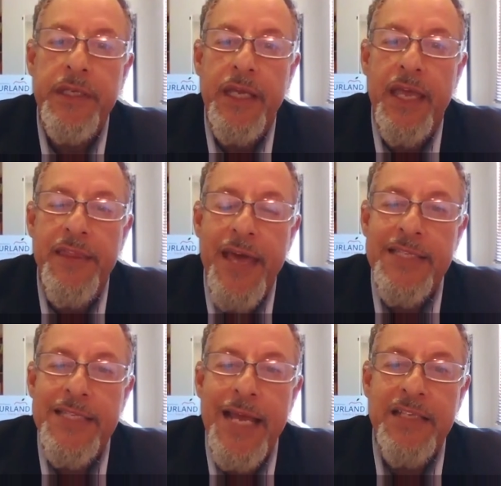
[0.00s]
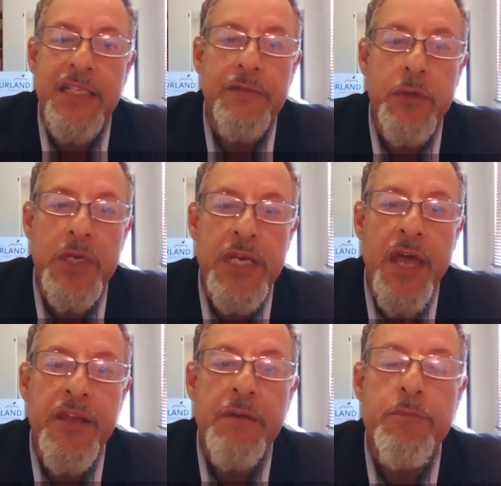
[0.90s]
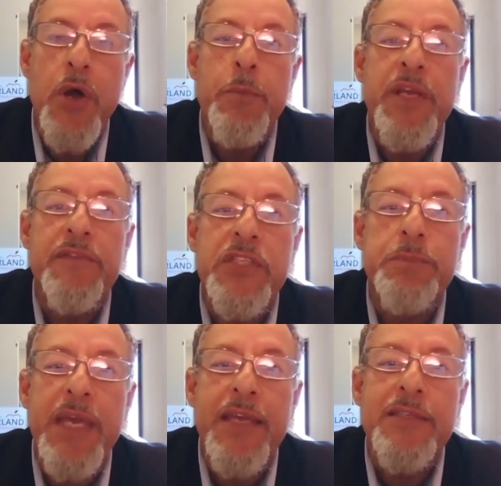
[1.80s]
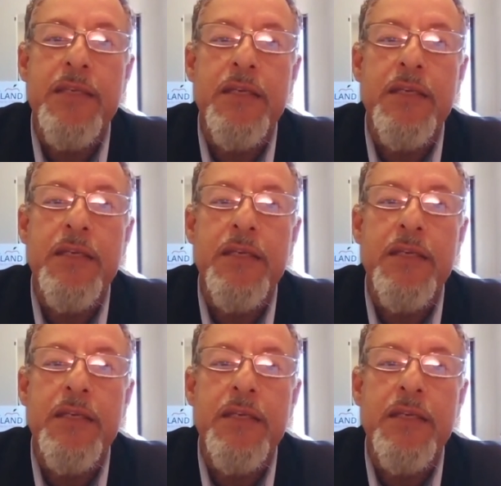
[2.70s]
and that is not to give you another moment of space